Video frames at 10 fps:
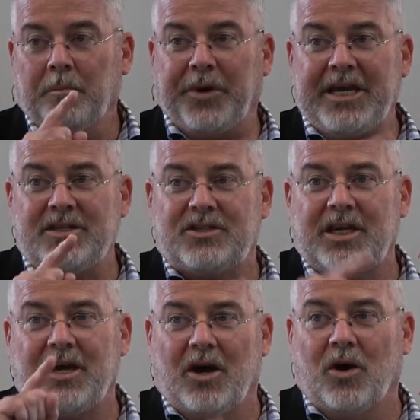
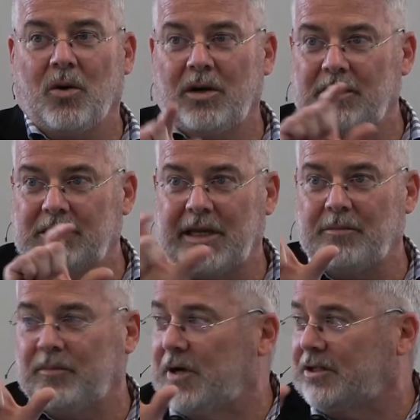BCO,
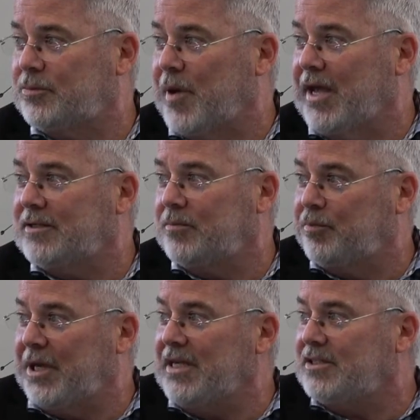then a space,
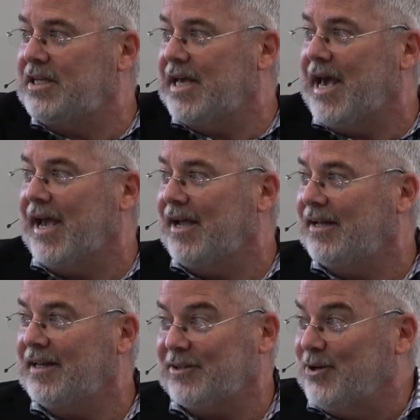PCA.
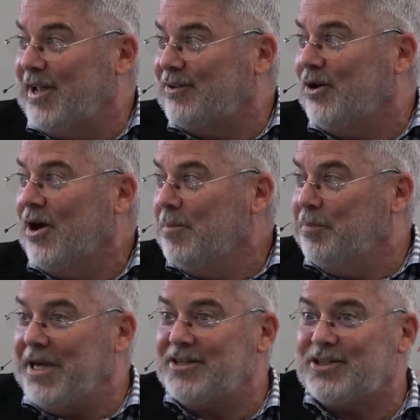That's all you have to do.
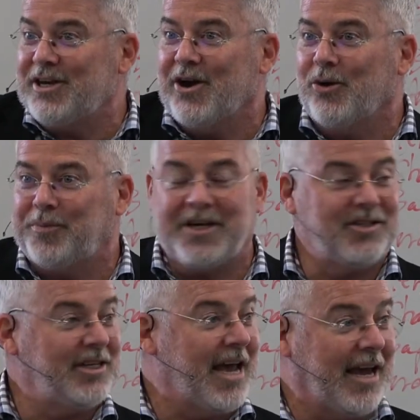BCO,
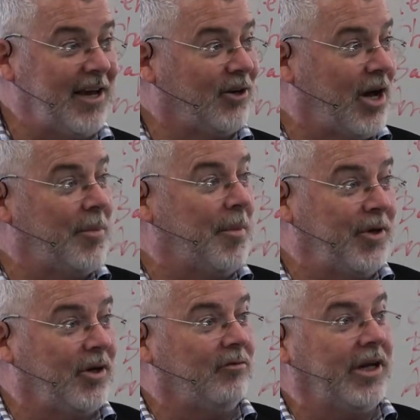PCA, it'll come up
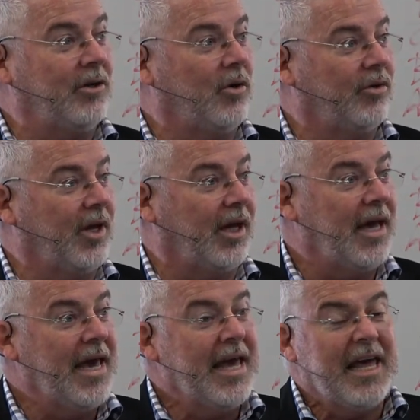and you can read the whole thing.
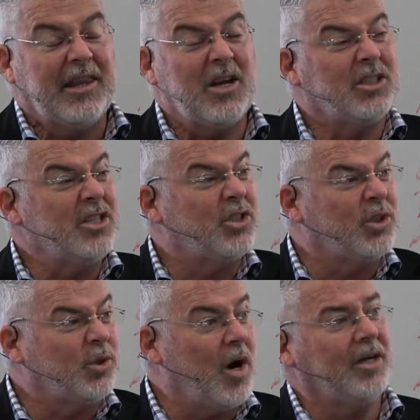There's
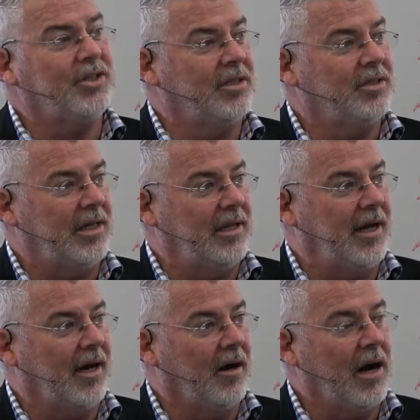instructions in
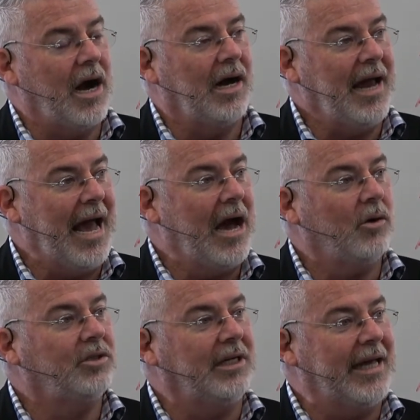there on
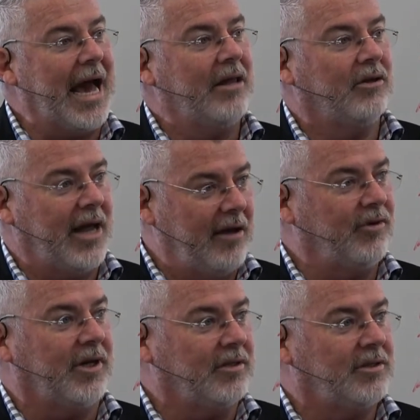how to gather
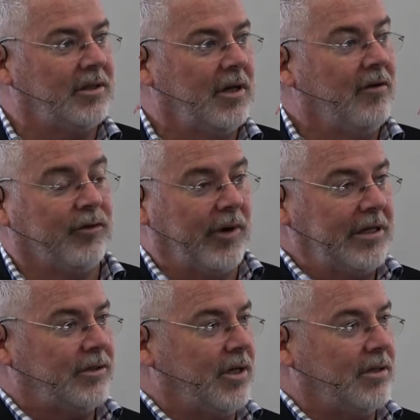evidence. For
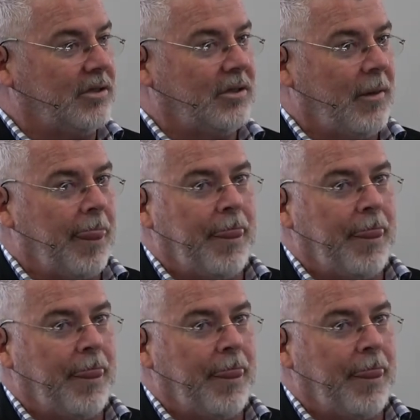instance,